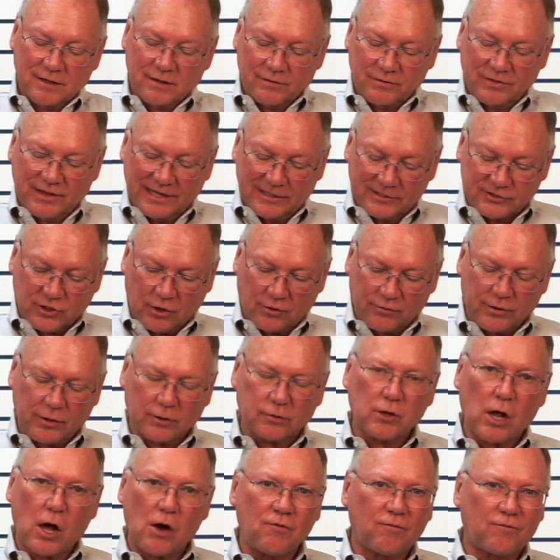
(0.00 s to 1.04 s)
These are the
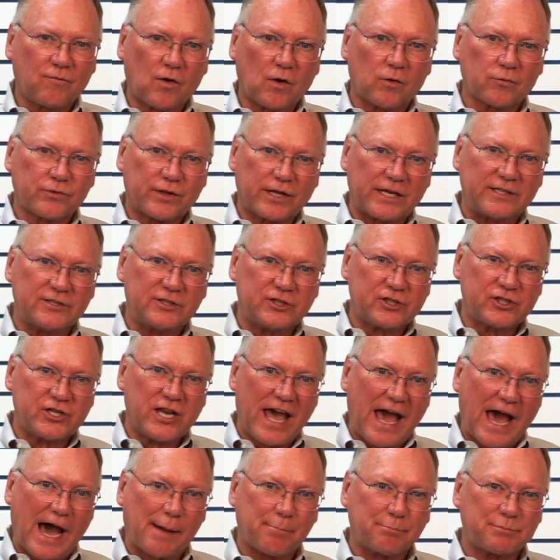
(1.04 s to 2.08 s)
low voltage
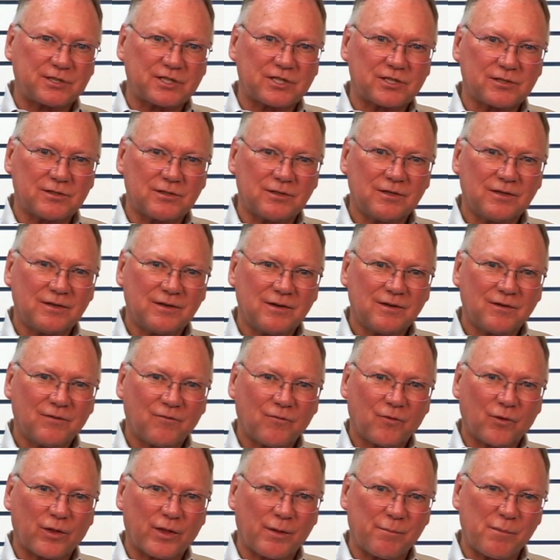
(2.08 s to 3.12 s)
taps
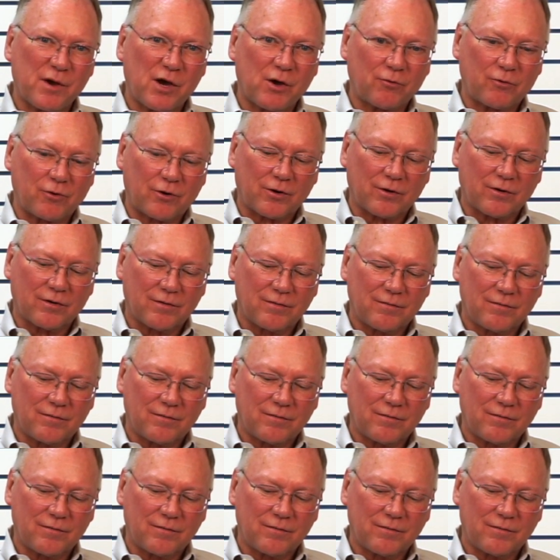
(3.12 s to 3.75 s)
for the motor.